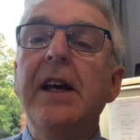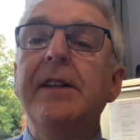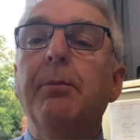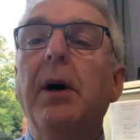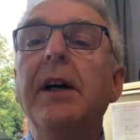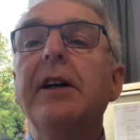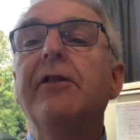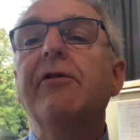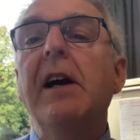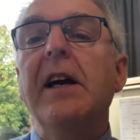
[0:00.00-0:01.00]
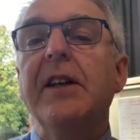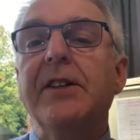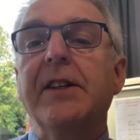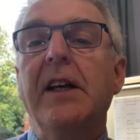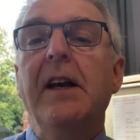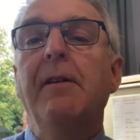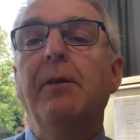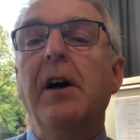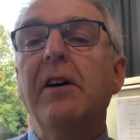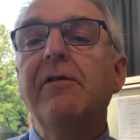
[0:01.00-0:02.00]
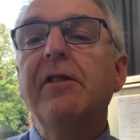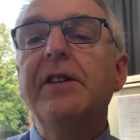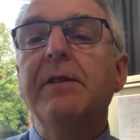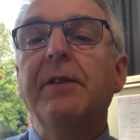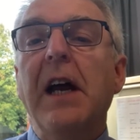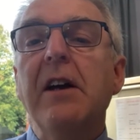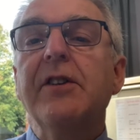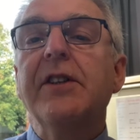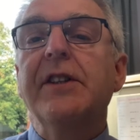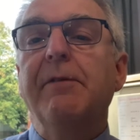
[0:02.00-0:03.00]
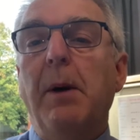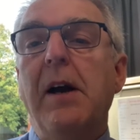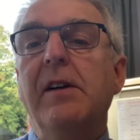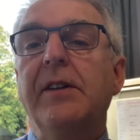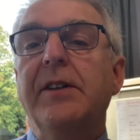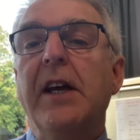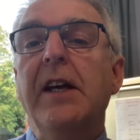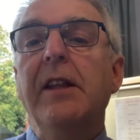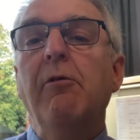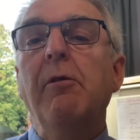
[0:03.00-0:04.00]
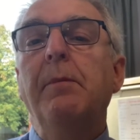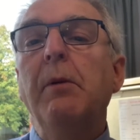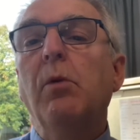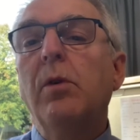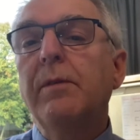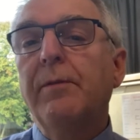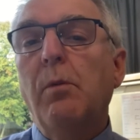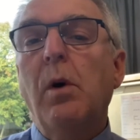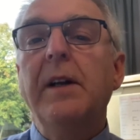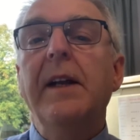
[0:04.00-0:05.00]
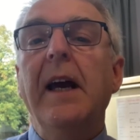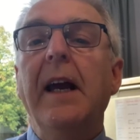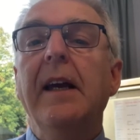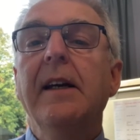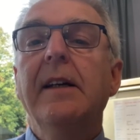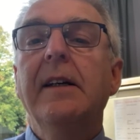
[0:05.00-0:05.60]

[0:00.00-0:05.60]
to buy a dress for hundreds of thousands of pounds that would be worn for one day,